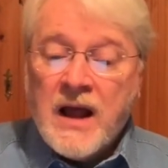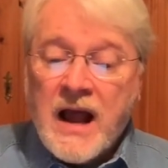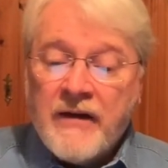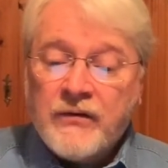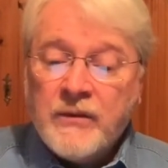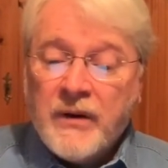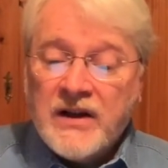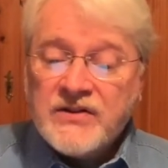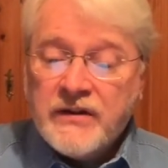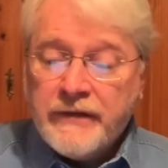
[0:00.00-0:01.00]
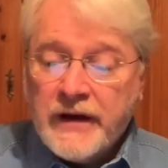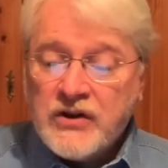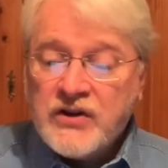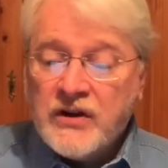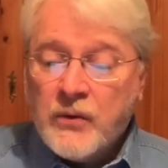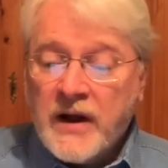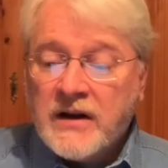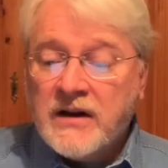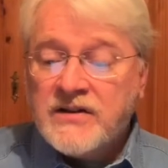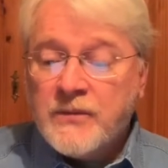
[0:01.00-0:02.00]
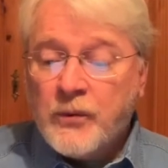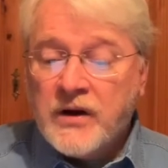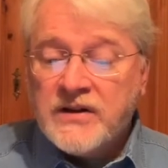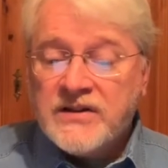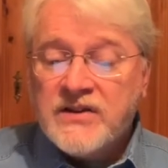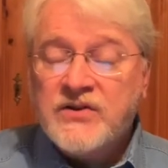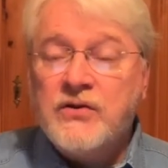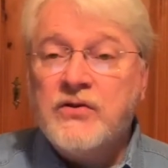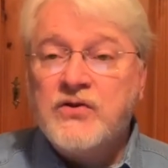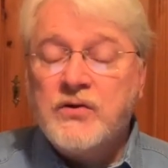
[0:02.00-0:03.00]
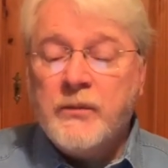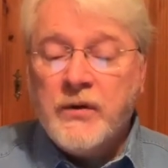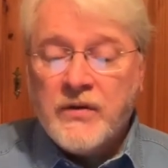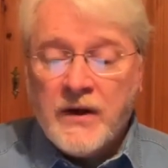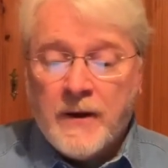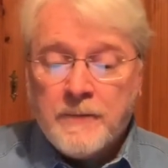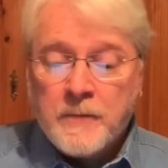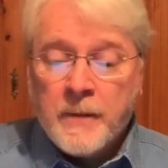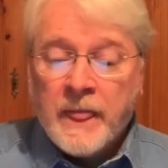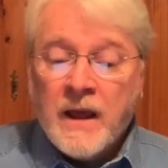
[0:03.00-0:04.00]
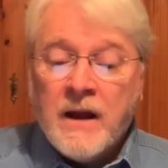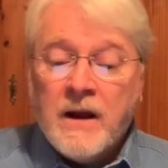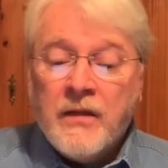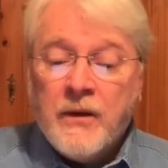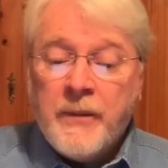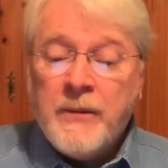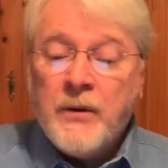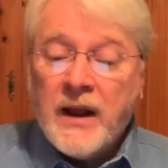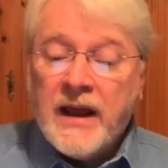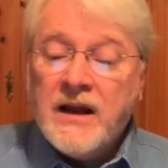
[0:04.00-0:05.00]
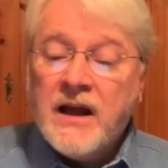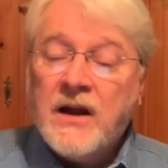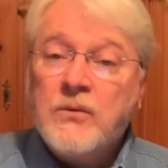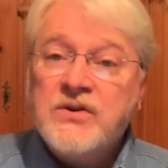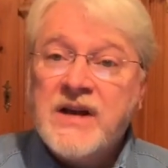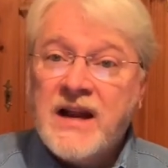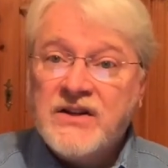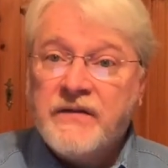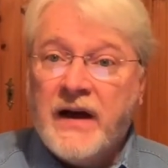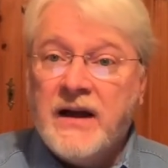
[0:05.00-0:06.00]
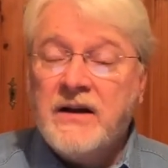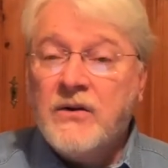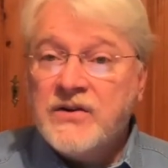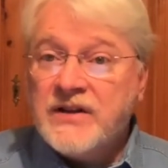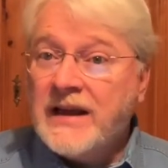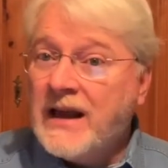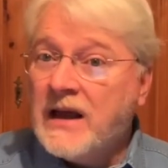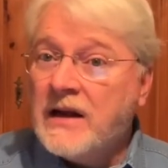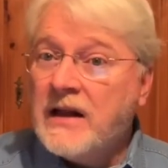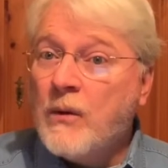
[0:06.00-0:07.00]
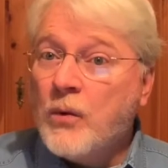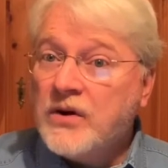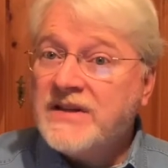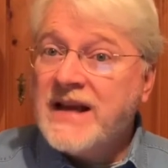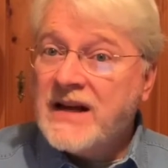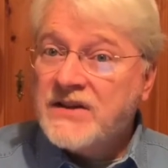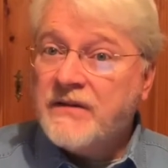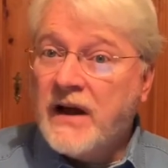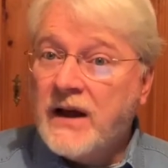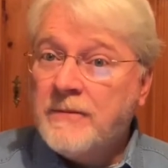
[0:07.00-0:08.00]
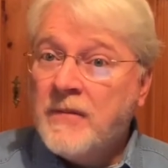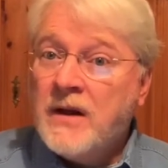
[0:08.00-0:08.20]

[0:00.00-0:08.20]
After he blessed the fish, he directed his apprentices to distribute them. The people ate and were satisfied. Notice again that word satisfied.